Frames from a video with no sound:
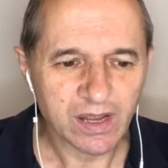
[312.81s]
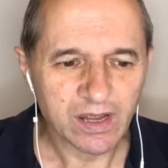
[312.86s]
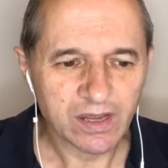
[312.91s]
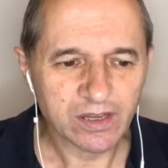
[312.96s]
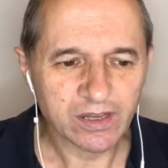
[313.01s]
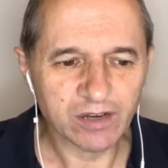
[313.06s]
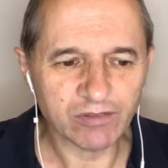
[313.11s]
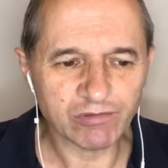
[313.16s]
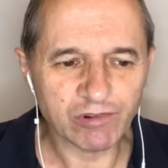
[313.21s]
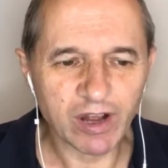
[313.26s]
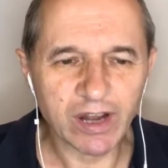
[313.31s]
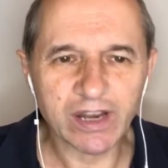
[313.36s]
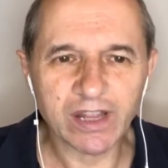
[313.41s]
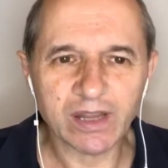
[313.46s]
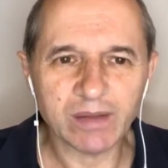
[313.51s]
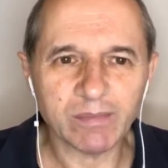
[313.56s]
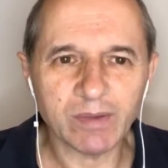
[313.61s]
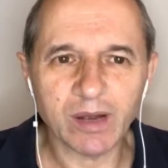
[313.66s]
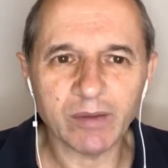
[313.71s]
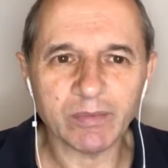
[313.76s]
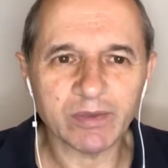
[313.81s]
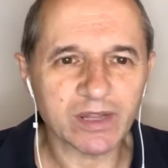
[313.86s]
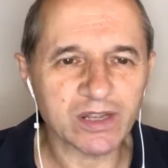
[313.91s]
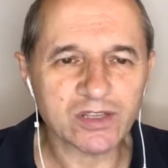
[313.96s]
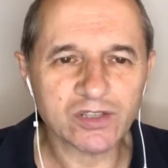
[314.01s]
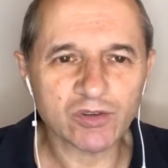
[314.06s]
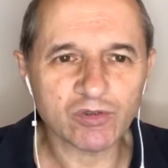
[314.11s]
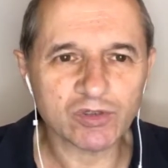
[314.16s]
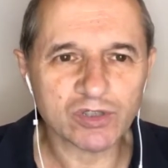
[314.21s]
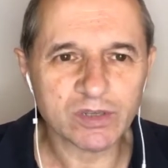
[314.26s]
you know, right at the moment they
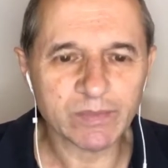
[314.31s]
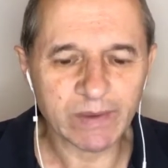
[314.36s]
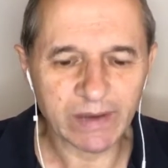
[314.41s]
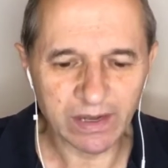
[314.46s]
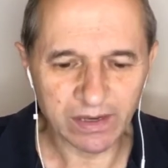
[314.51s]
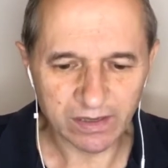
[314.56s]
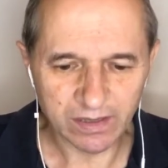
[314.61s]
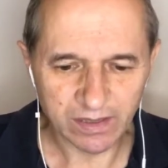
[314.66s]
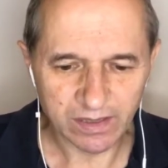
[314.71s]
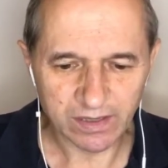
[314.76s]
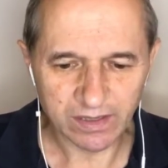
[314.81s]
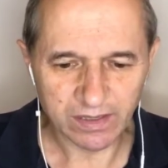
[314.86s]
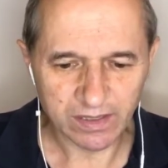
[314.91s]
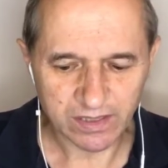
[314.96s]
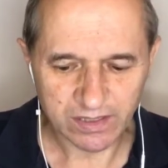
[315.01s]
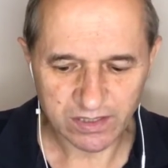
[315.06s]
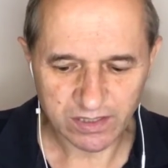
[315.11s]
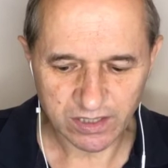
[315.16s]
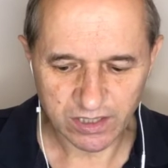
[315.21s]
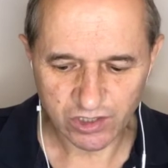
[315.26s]
talked about this